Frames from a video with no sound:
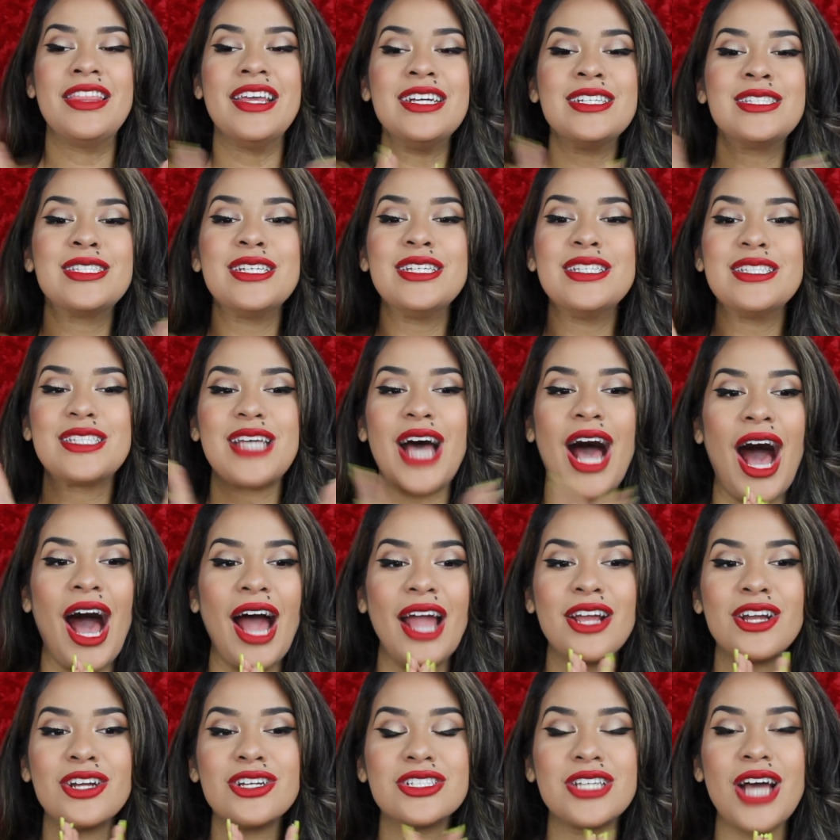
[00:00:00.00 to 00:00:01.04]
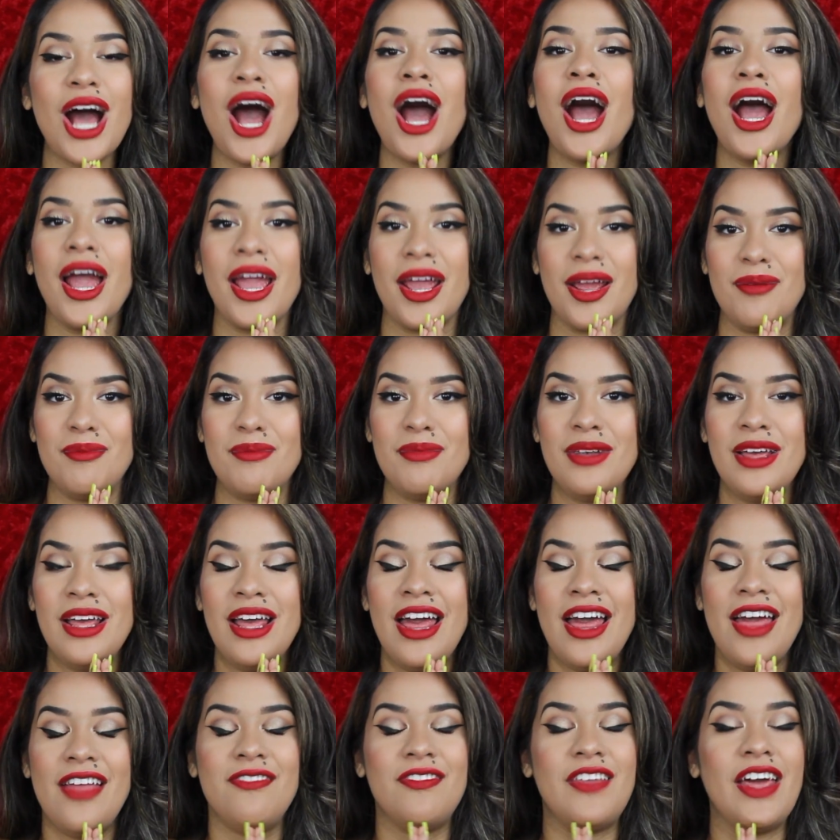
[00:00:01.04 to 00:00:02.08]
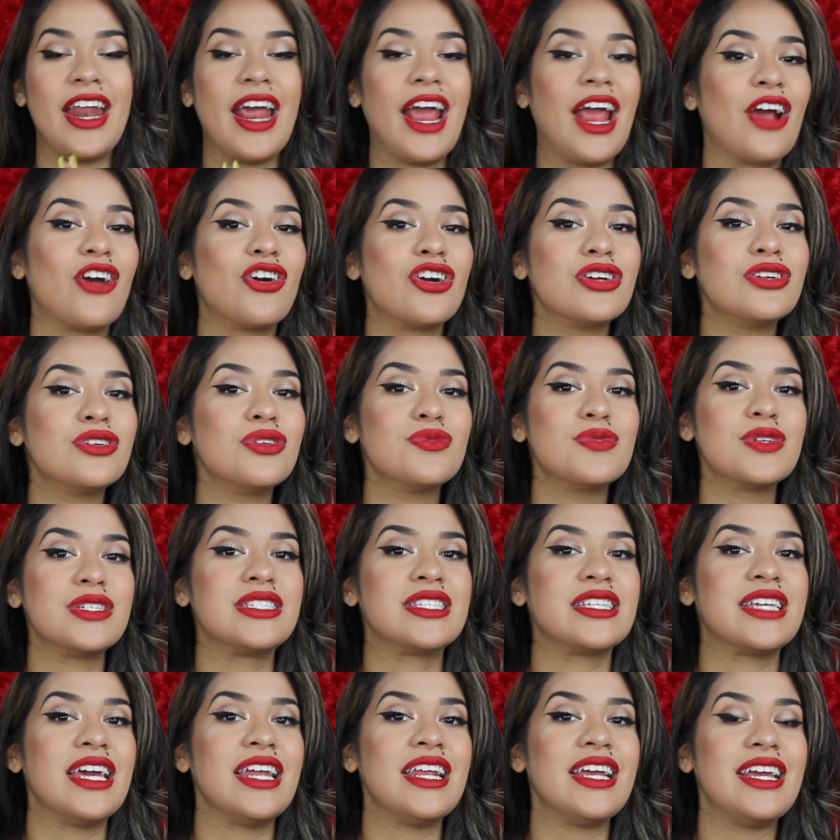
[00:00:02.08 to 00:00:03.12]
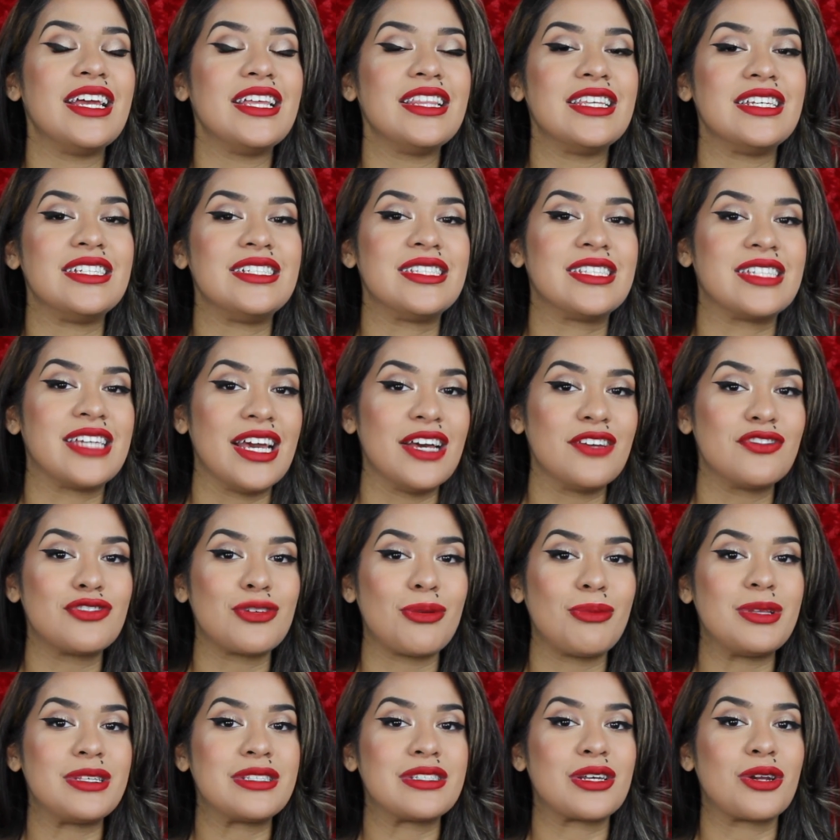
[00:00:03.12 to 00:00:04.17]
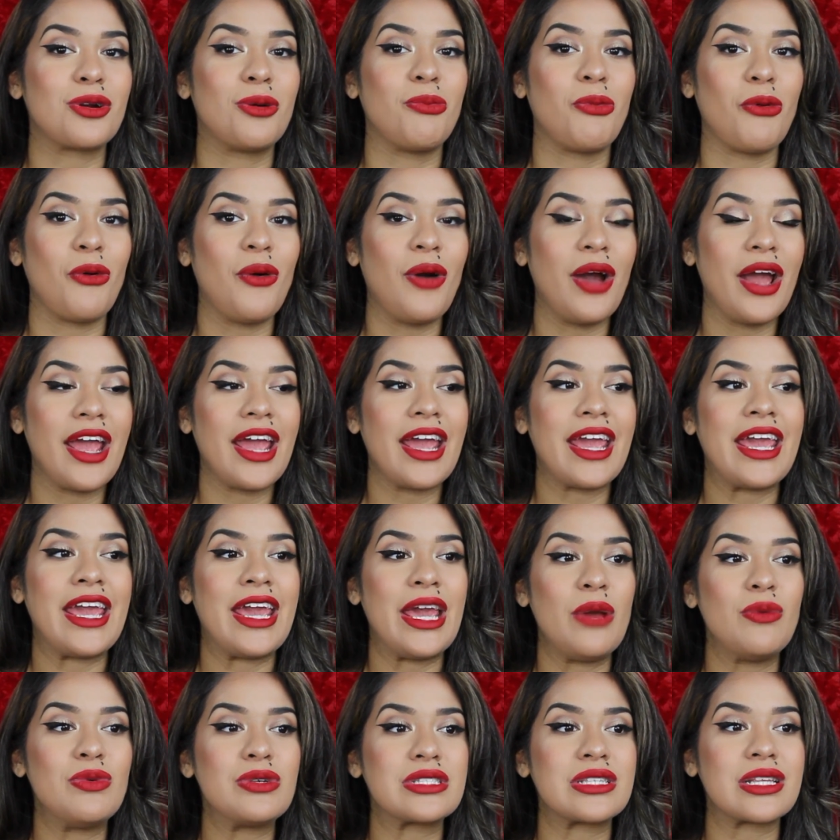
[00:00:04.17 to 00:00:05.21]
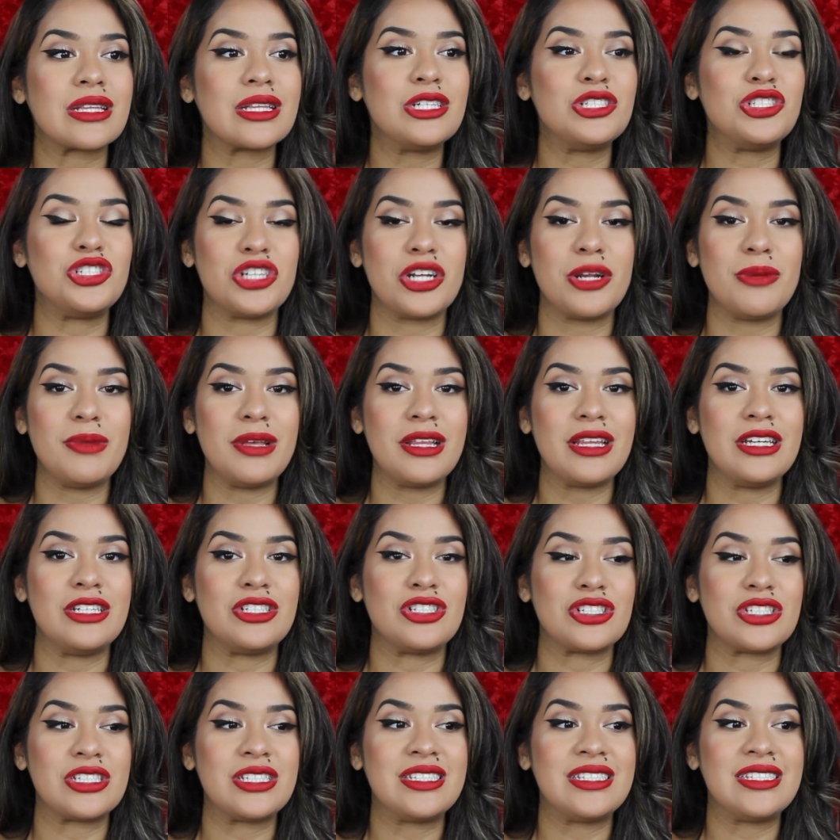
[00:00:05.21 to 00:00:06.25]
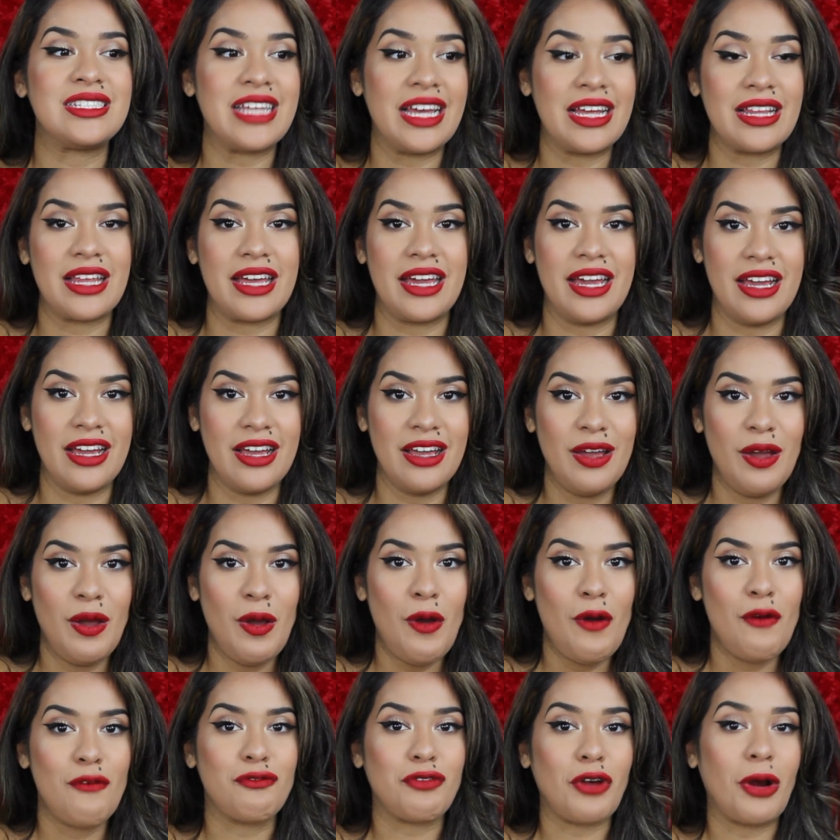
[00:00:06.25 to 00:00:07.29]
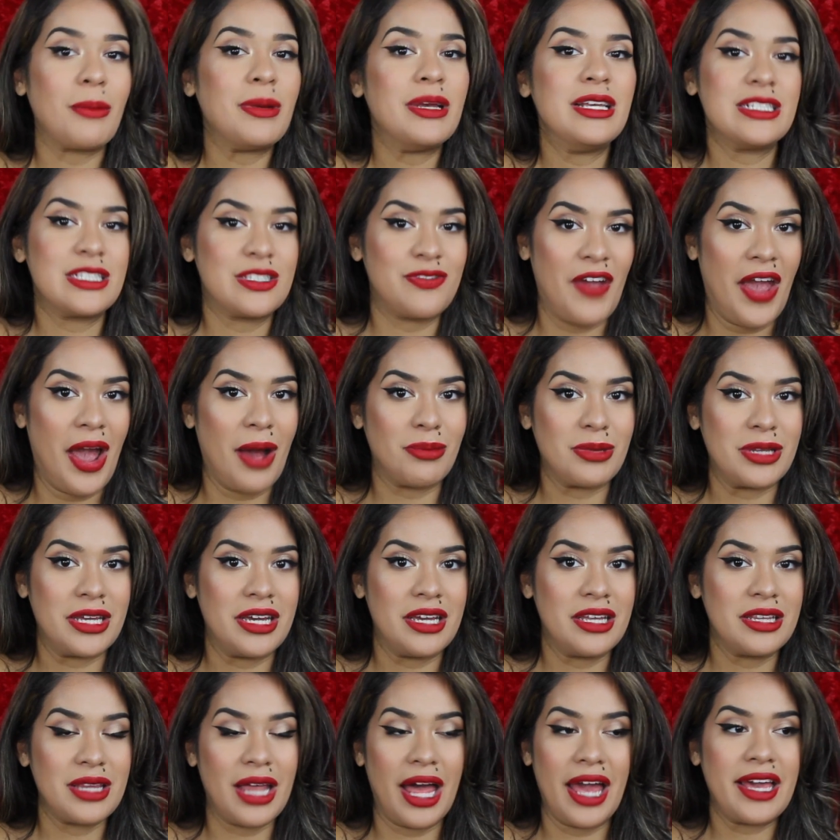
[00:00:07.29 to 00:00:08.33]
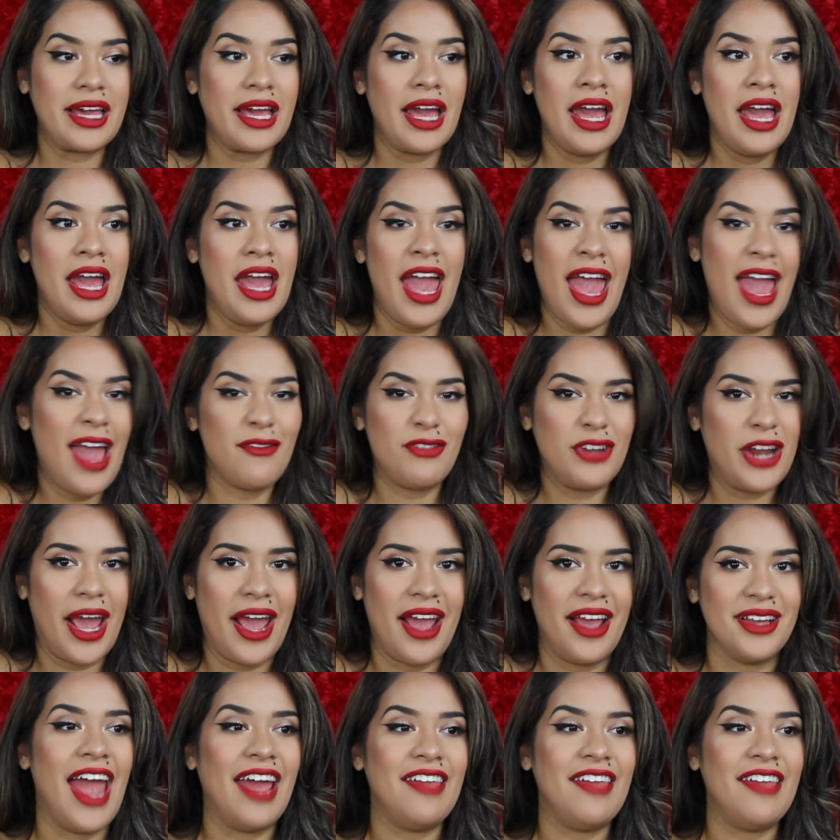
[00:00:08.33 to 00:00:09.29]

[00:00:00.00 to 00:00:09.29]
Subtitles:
This entire time that Ariel was getting these gifts from this little boy, he was legitimately just stealing from his family, like every day.